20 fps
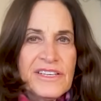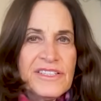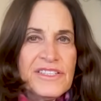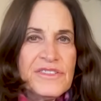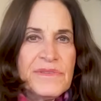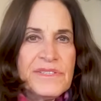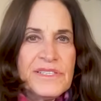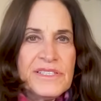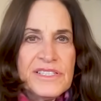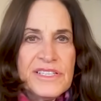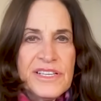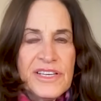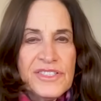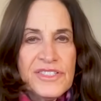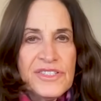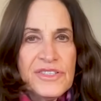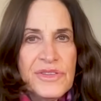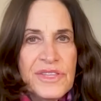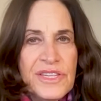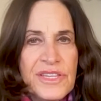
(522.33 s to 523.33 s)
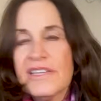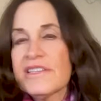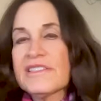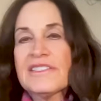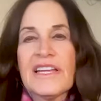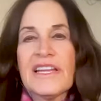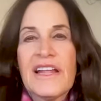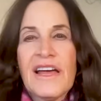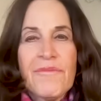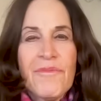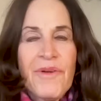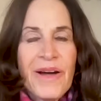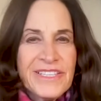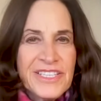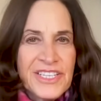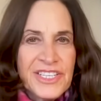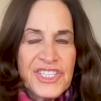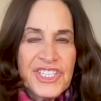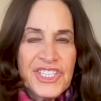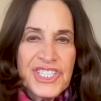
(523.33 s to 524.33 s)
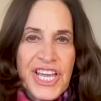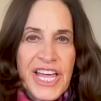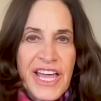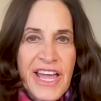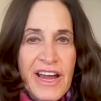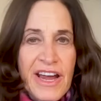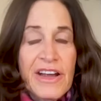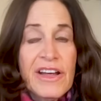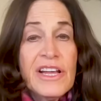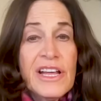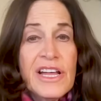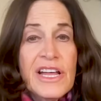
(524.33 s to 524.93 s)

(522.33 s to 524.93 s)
I just wanted to say two things that I wanted to share.